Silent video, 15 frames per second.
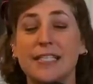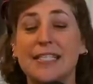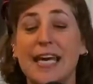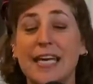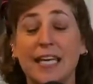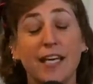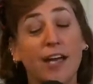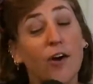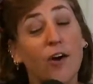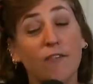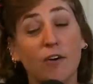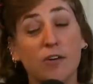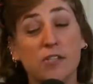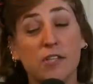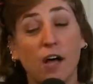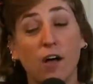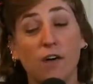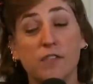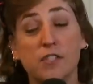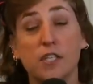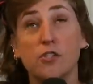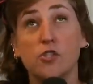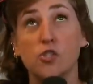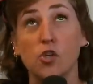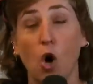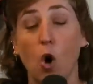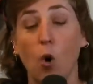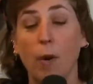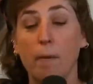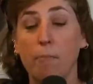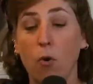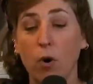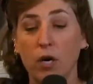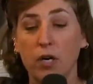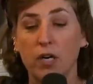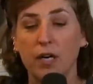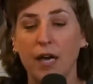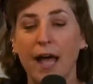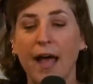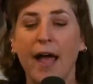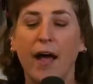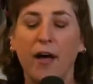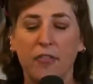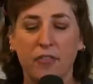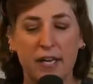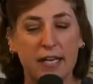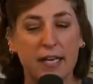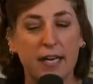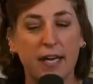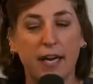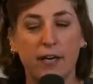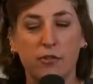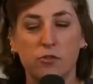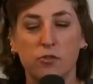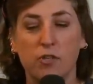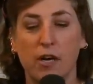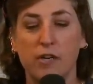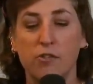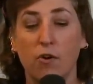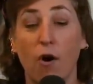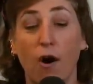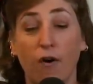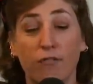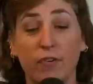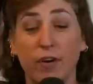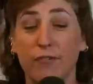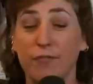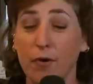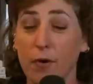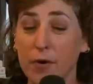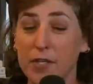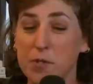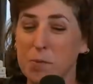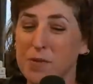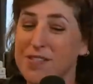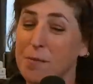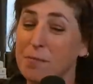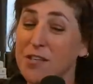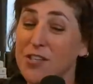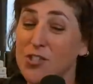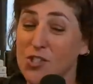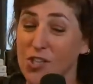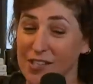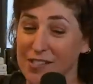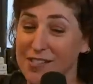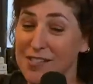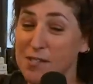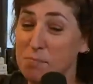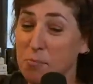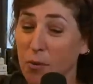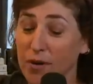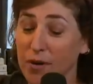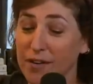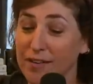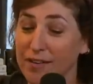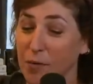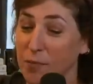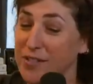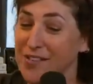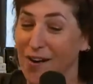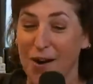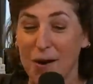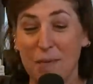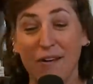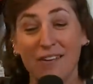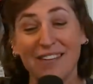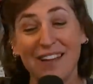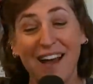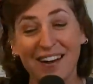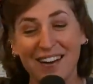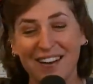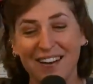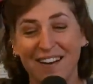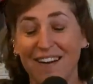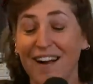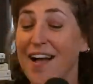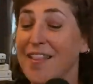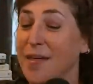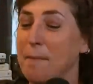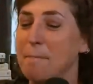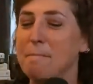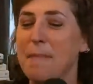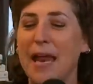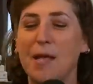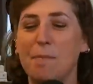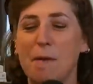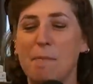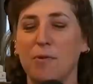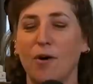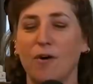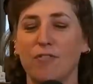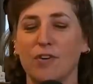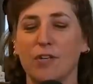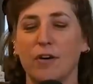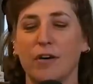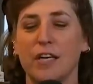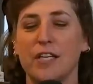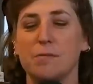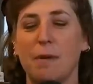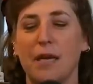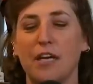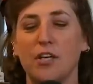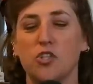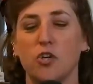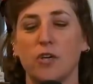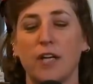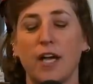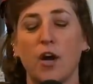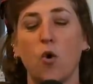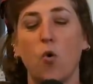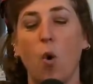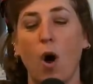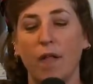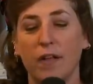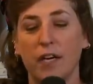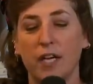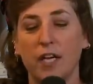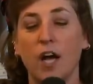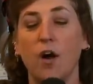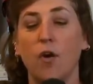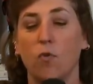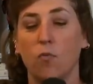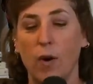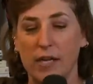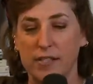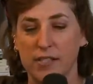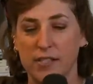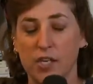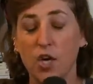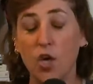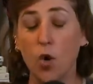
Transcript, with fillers: Taking care of ourselves is so important. Healthy eating and exercise are often a focus, but something just as important that we talk about a lot here that many people overlook is making sure to get quality rest.